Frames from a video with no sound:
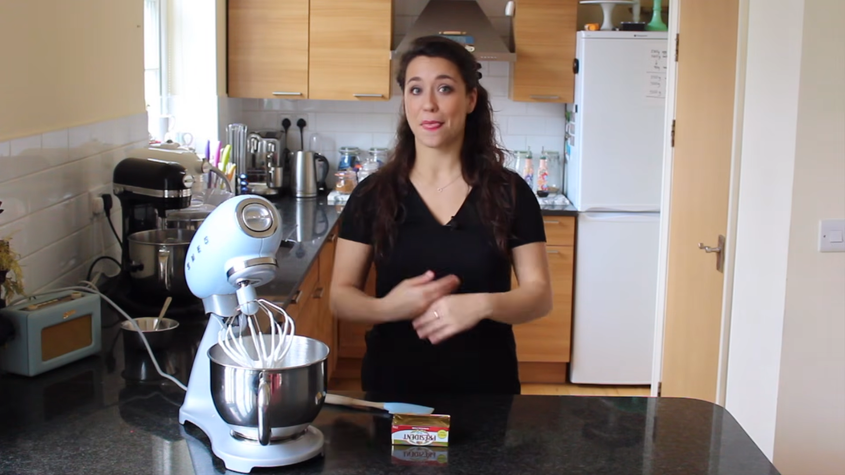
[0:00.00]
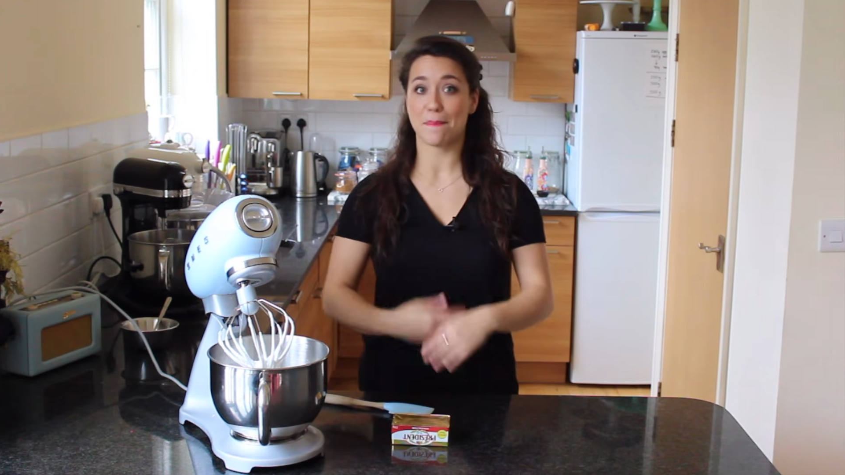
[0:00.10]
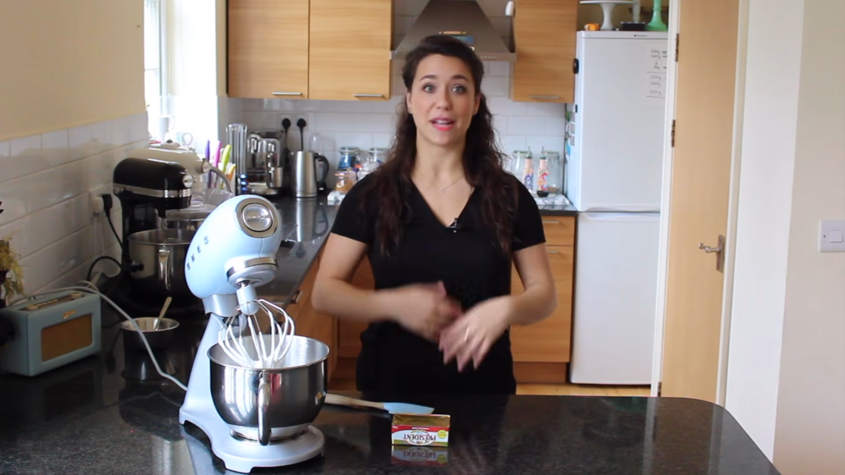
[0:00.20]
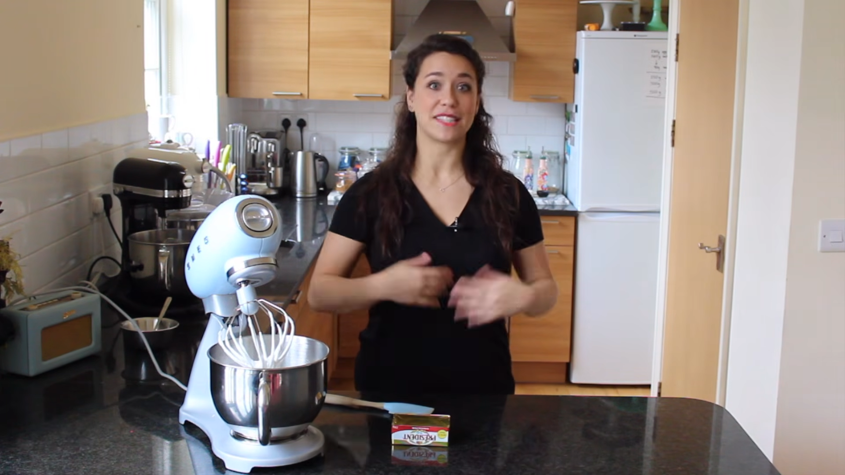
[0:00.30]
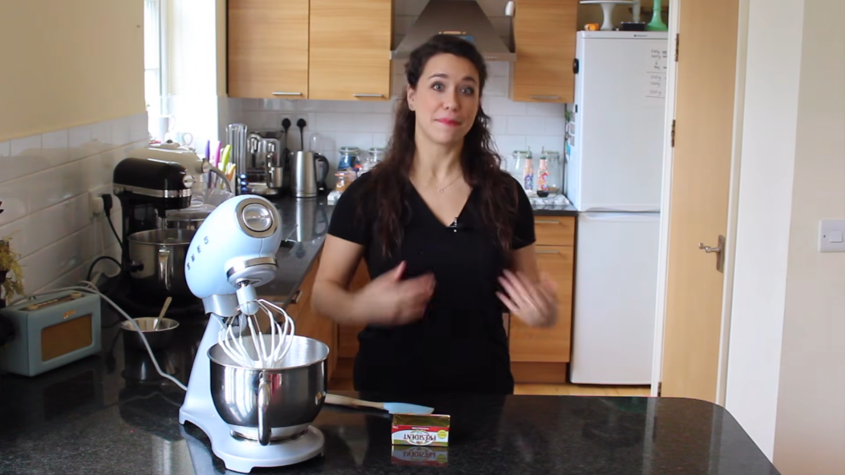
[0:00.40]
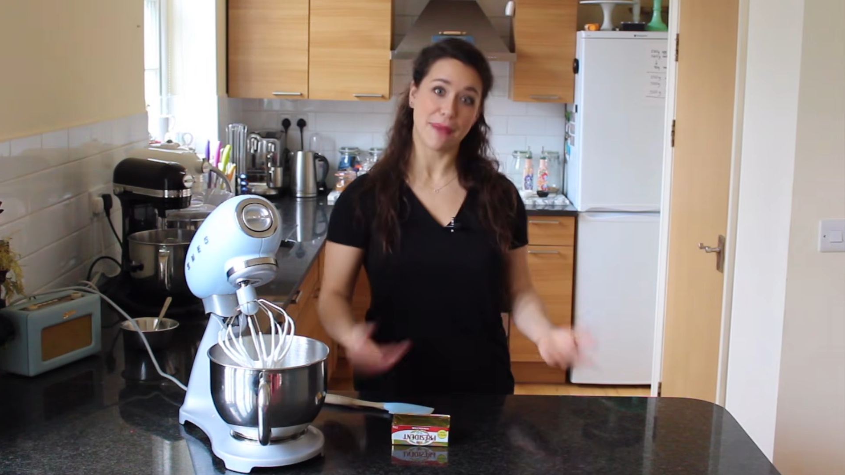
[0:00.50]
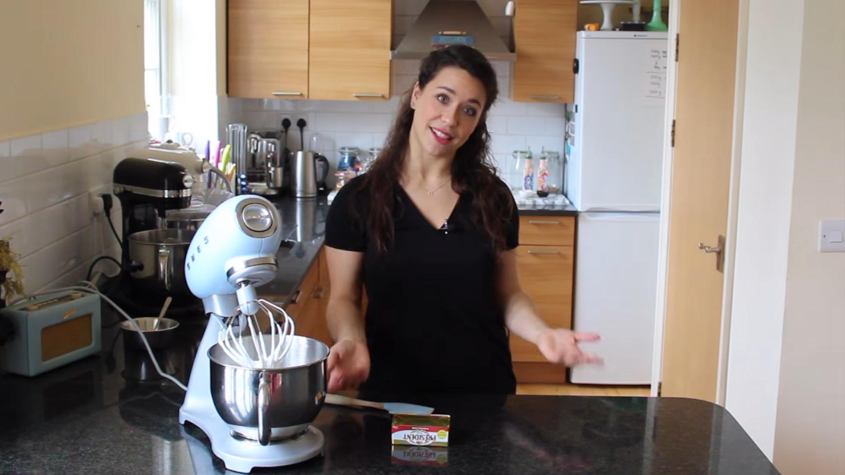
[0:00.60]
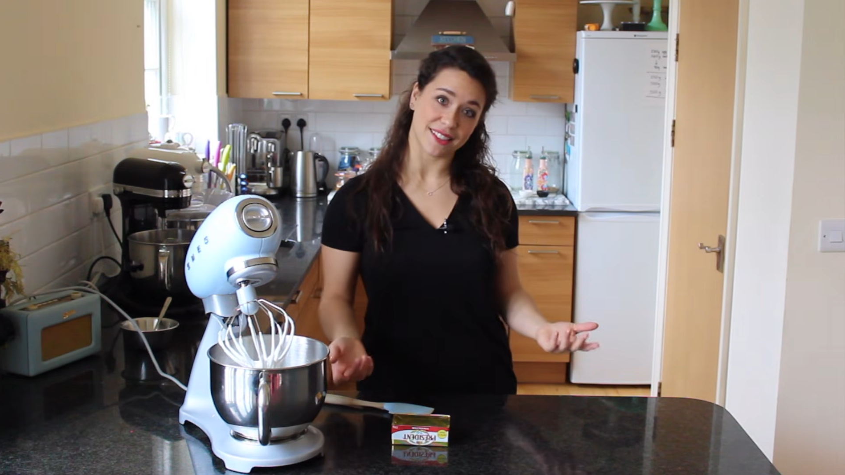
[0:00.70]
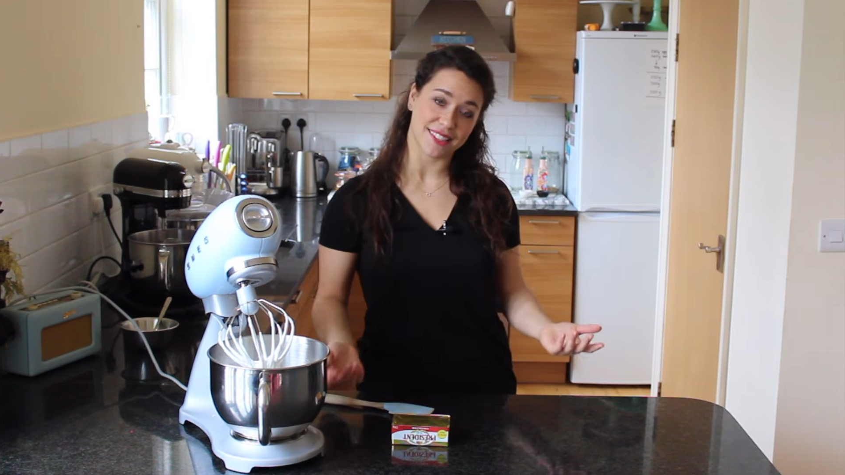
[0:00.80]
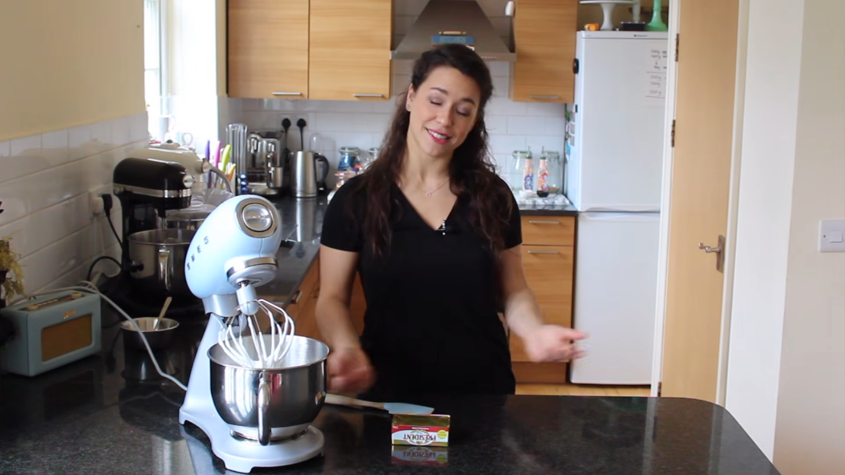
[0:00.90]
the butter
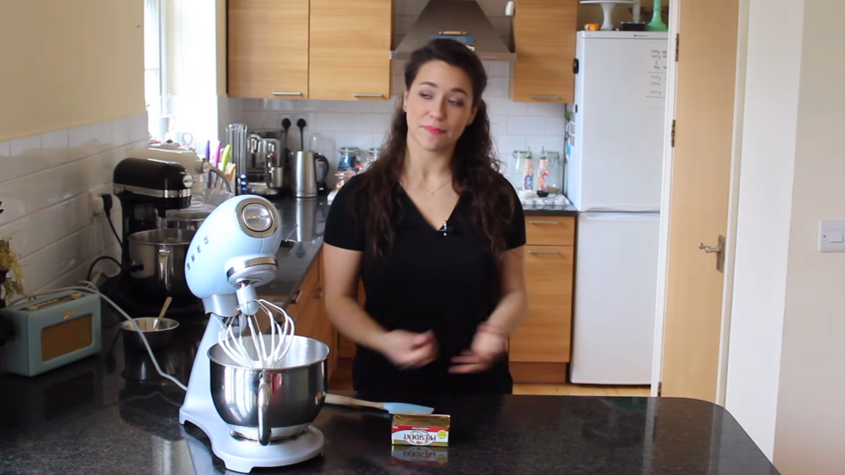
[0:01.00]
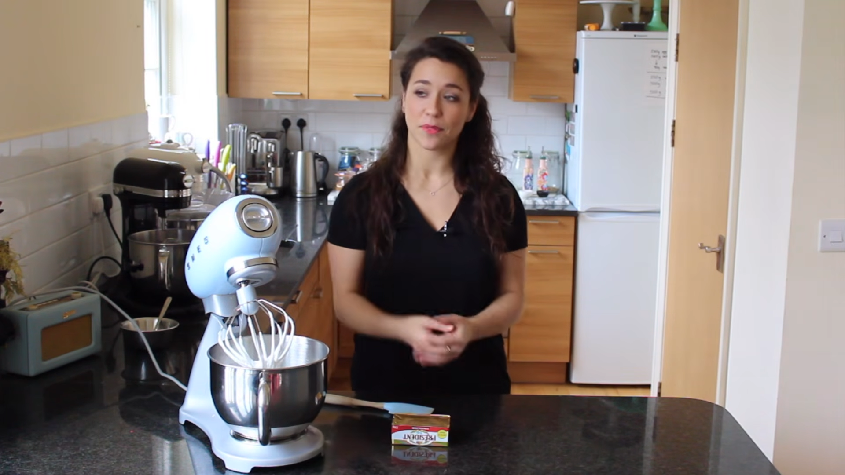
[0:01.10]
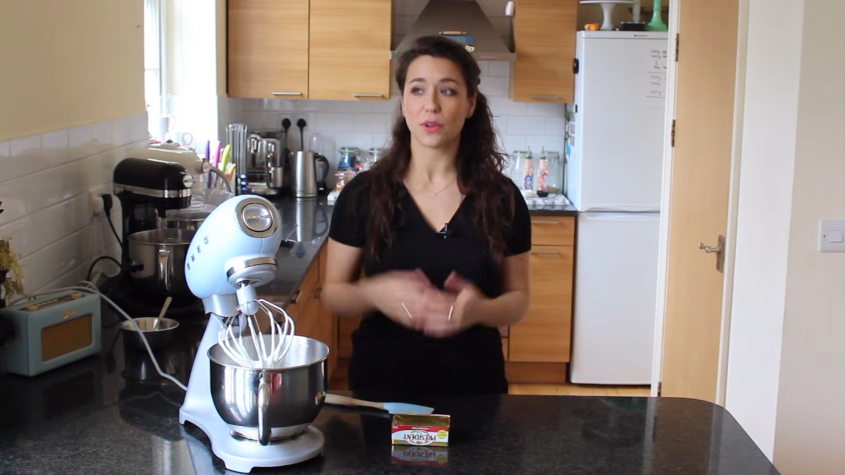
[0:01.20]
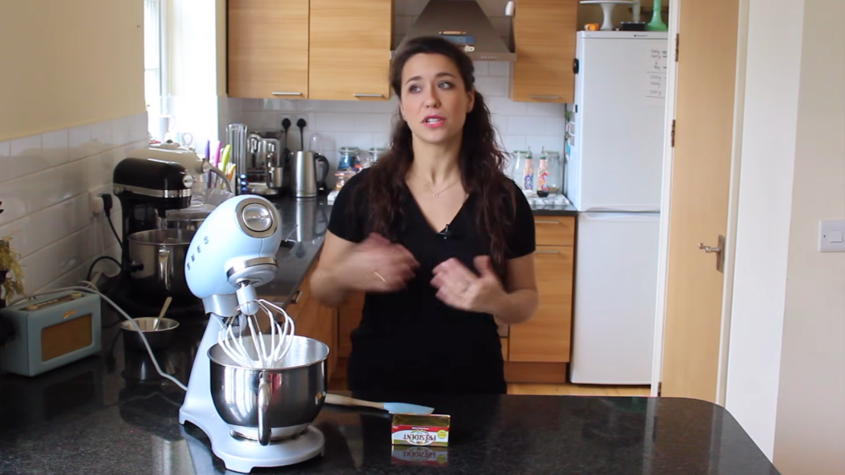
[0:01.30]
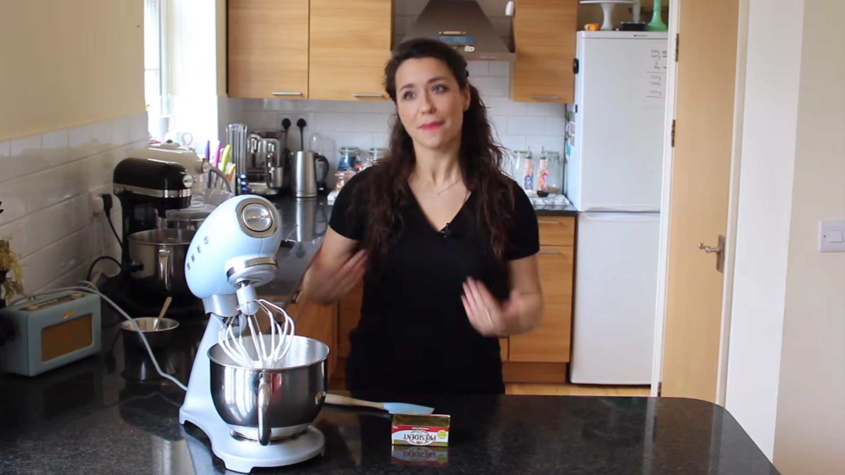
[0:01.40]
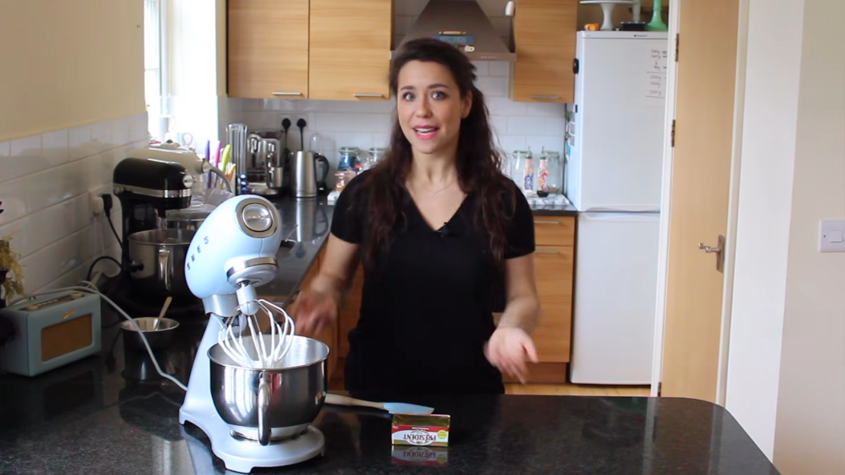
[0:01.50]
melts, which